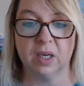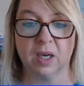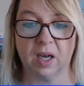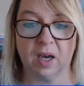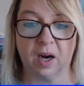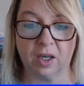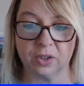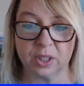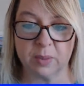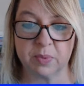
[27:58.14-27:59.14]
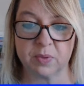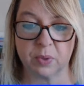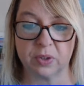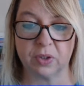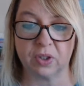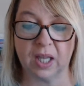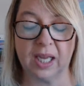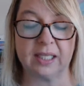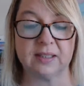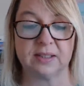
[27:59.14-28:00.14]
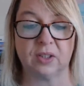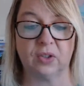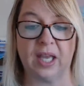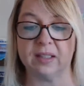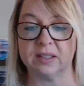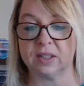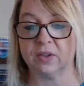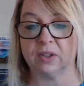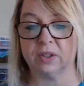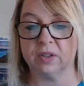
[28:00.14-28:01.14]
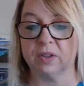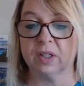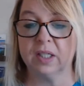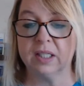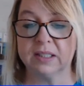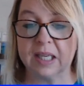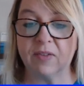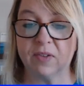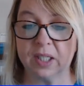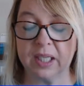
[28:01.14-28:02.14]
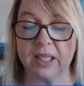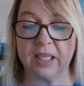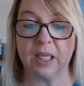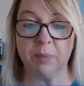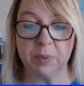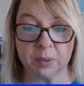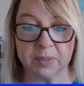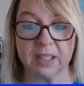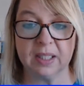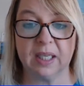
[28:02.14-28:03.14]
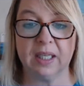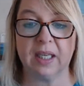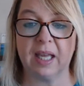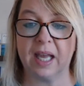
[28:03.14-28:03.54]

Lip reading: our ships with your clients. So yeah, so they're definitely implementing